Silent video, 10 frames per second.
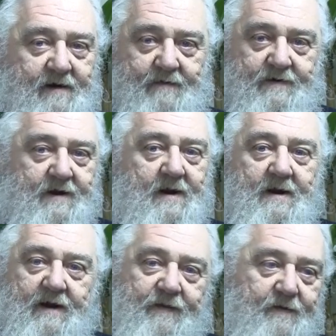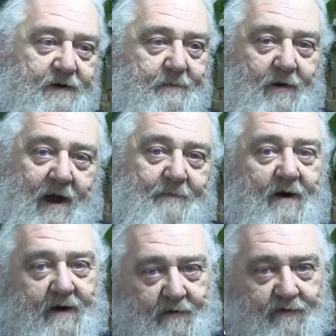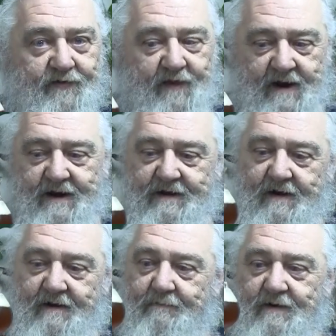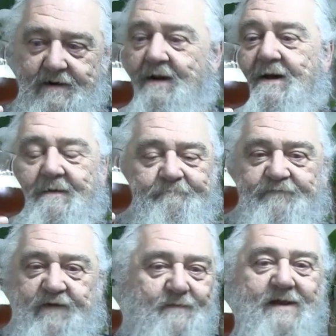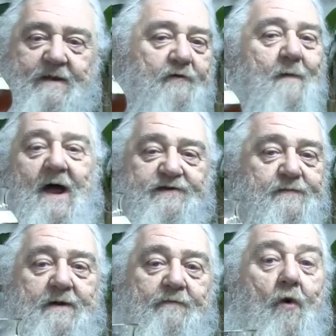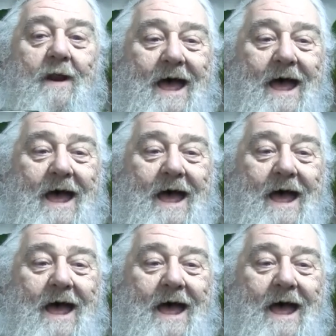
of it, either in the primary or the secondary. But to me, it reminds me of what